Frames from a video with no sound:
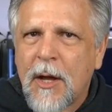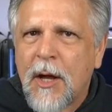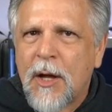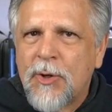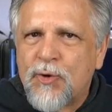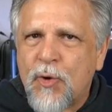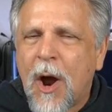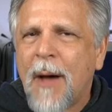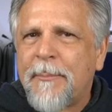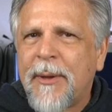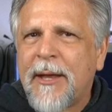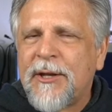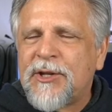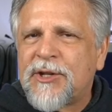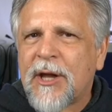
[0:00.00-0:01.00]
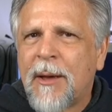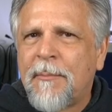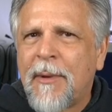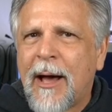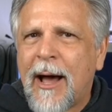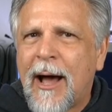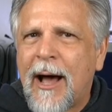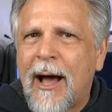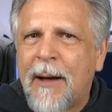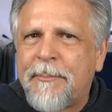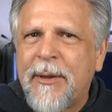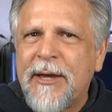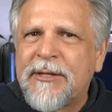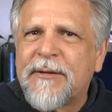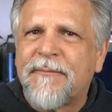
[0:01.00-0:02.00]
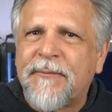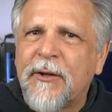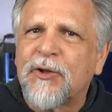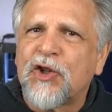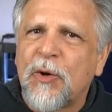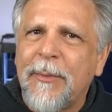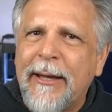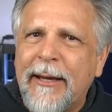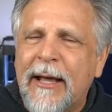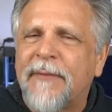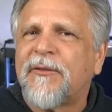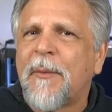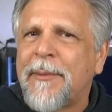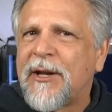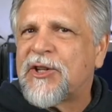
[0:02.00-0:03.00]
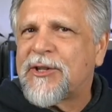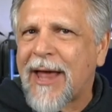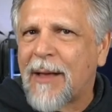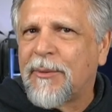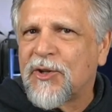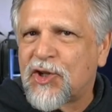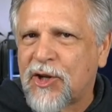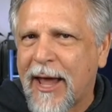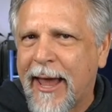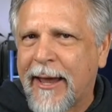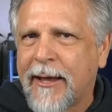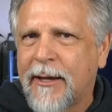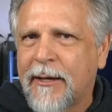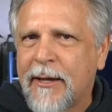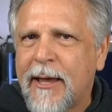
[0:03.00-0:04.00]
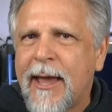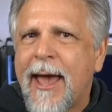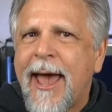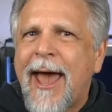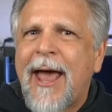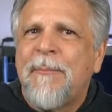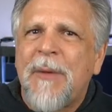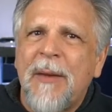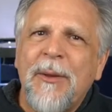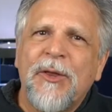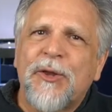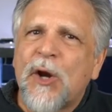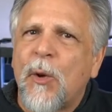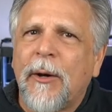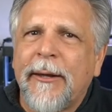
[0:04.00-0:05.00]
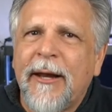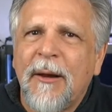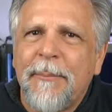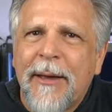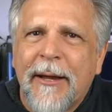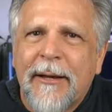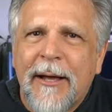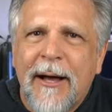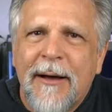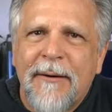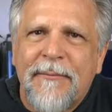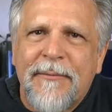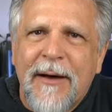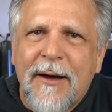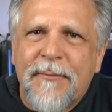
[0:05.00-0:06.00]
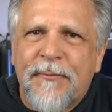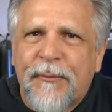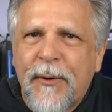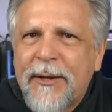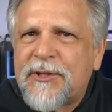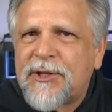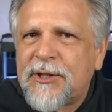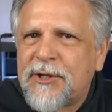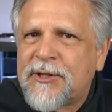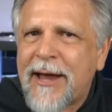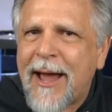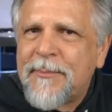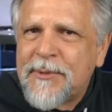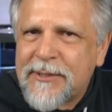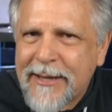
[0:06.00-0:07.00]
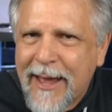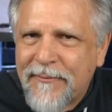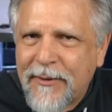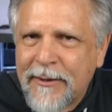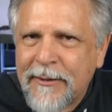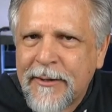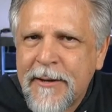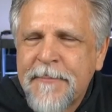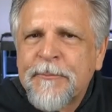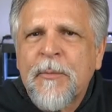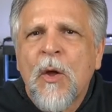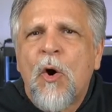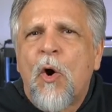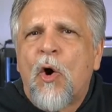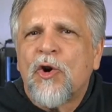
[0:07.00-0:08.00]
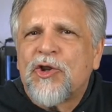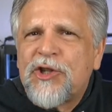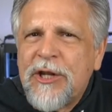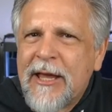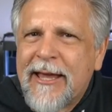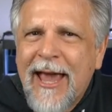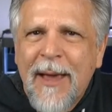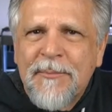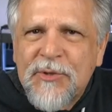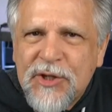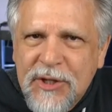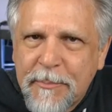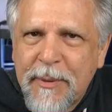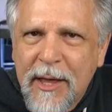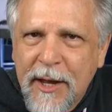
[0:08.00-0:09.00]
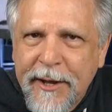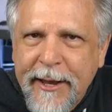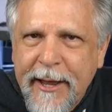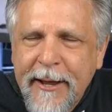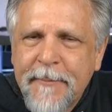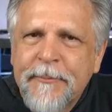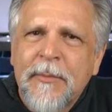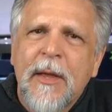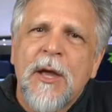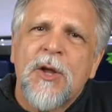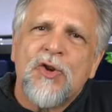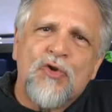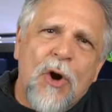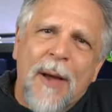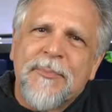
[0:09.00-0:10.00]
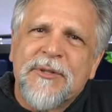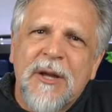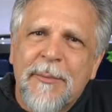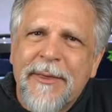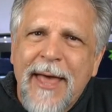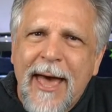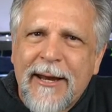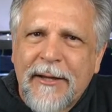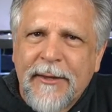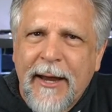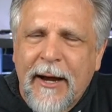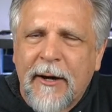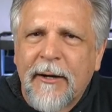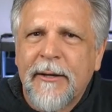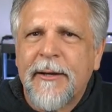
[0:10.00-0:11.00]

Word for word: drop in some uh, a piece of filter media from an established tank and maybe throw a little bit of uh, Fritz Zyme 7 or c Stability. Drop some of that in there.